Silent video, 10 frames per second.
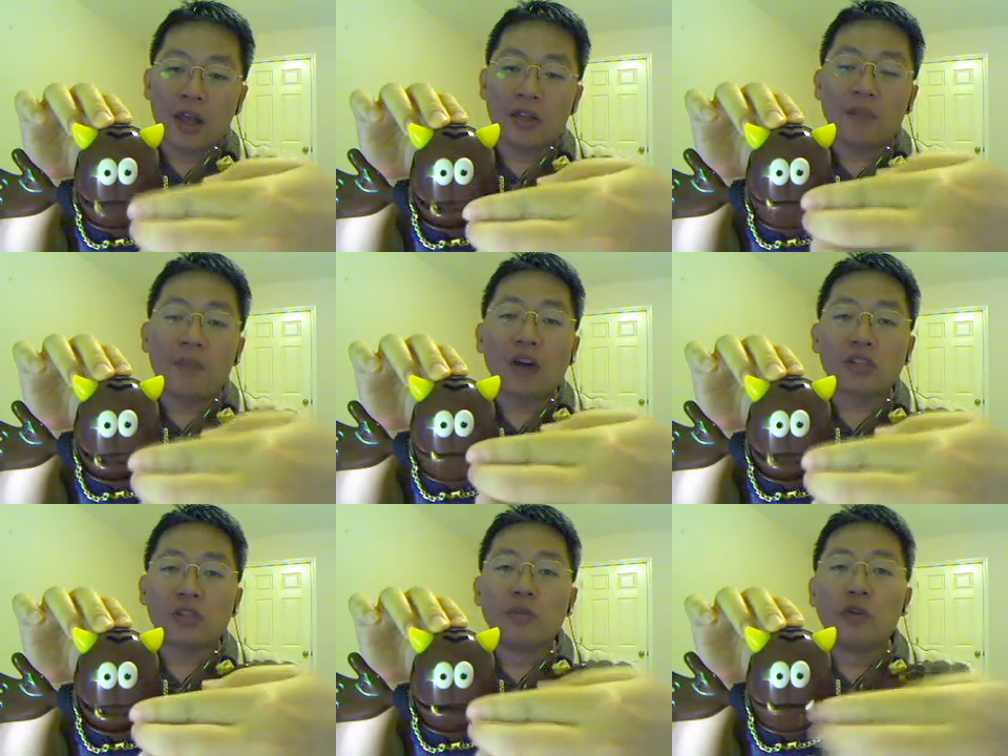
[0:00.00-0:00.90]
And the
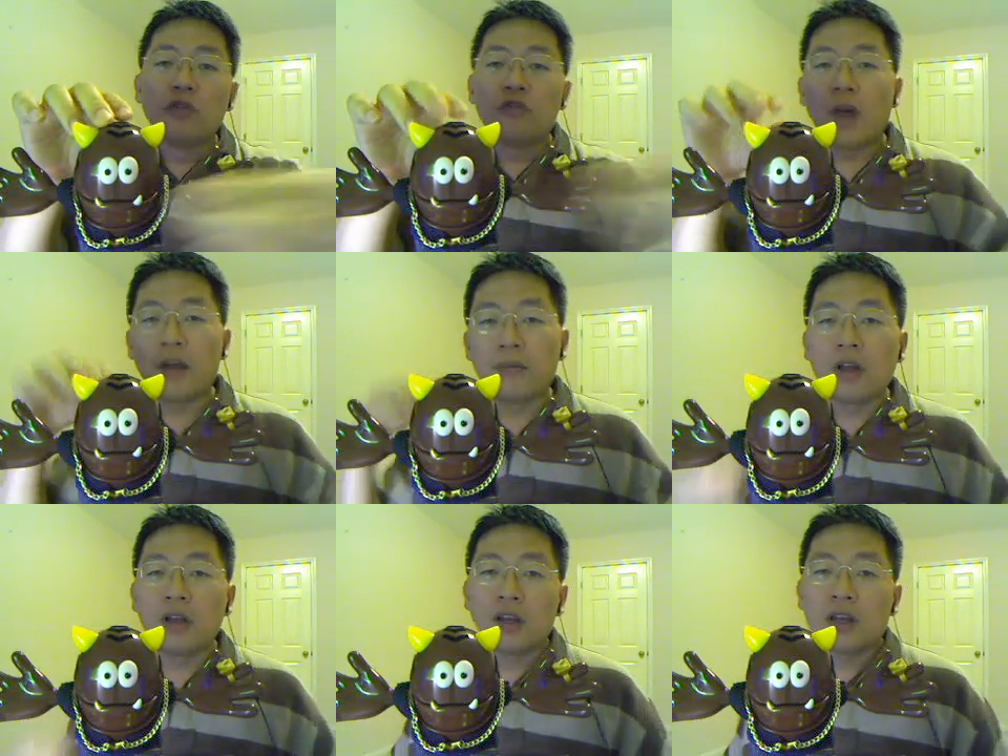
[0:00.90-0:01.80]
mouse movement
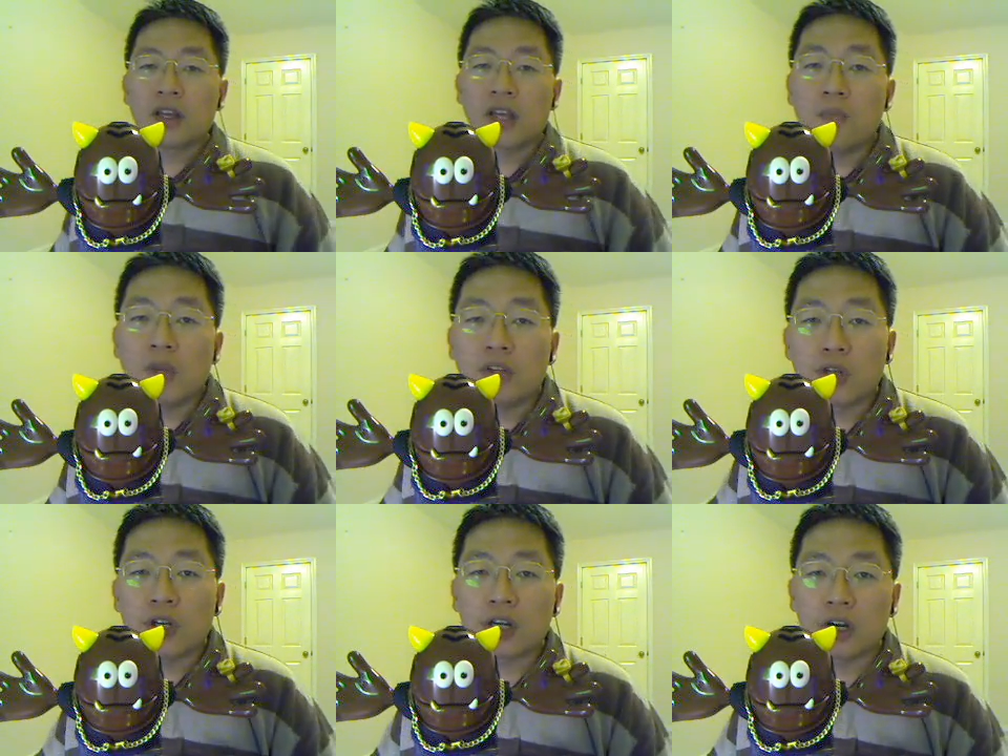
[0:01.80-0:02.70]
can be
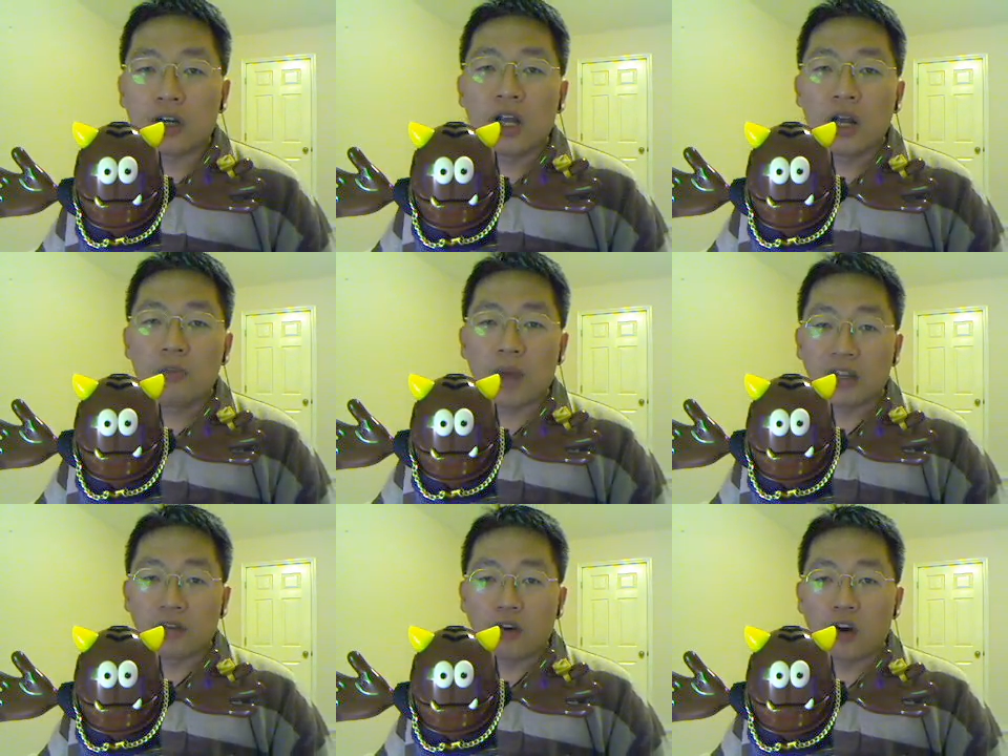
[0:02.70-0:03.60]
triggered
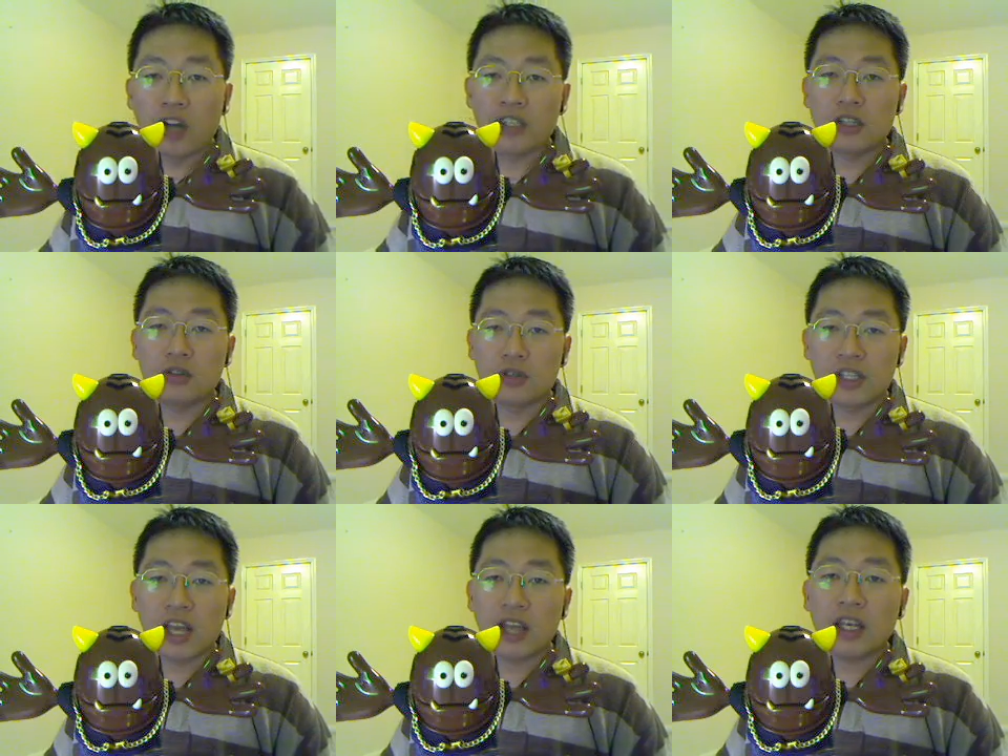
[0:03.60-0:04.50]
by the voice you
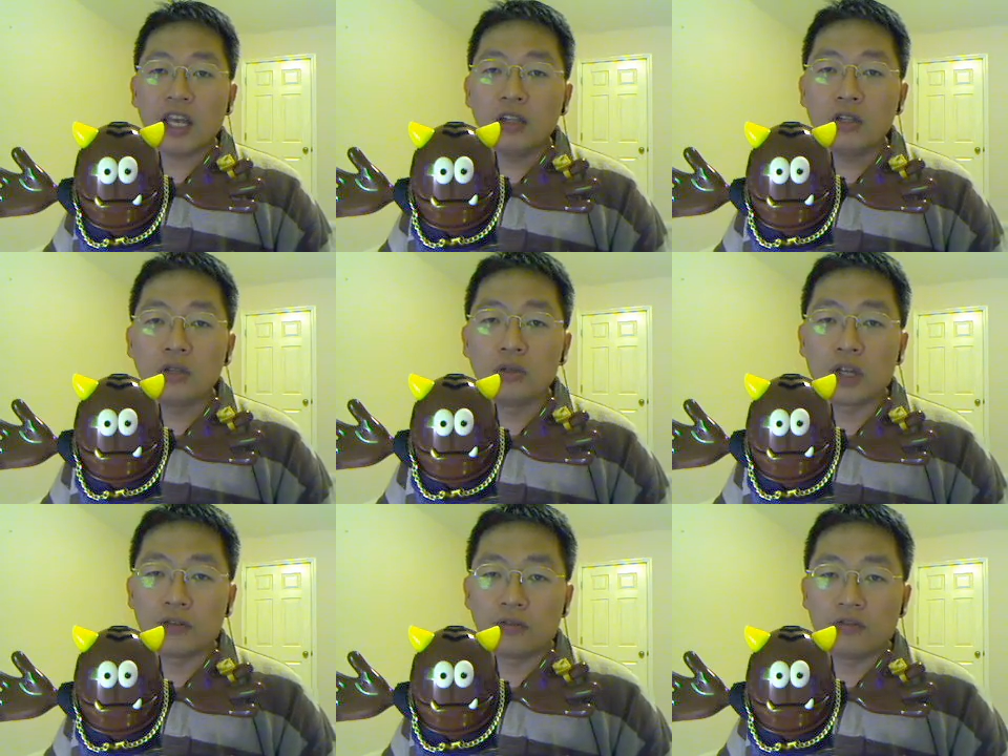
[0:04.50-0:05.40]
send into
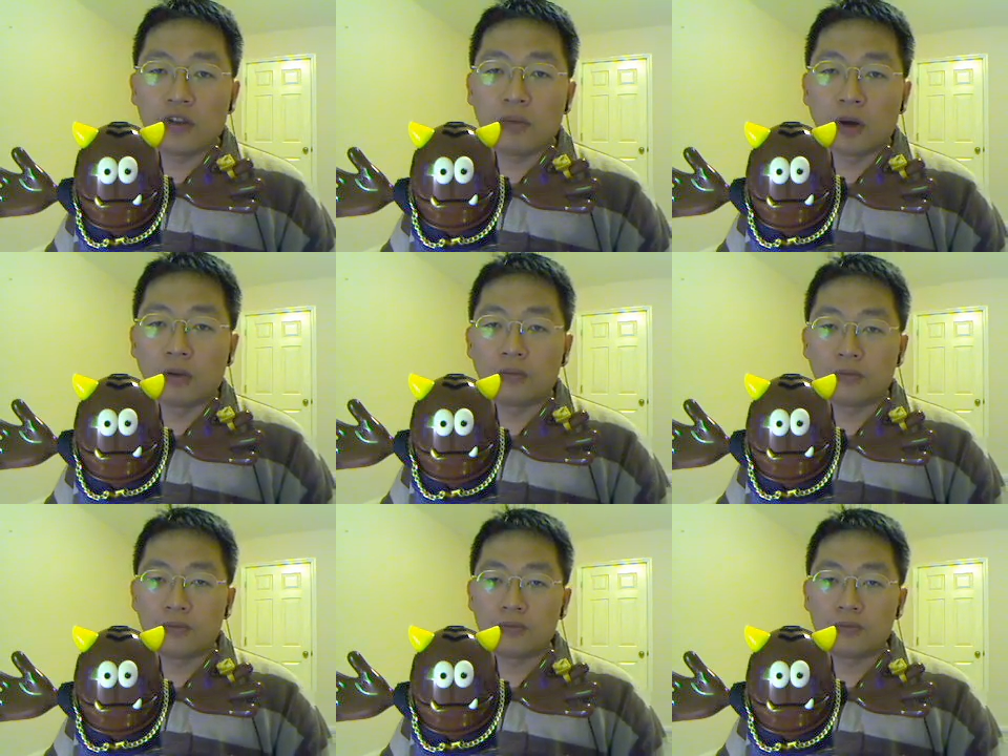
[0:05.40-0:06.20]
the Verbal.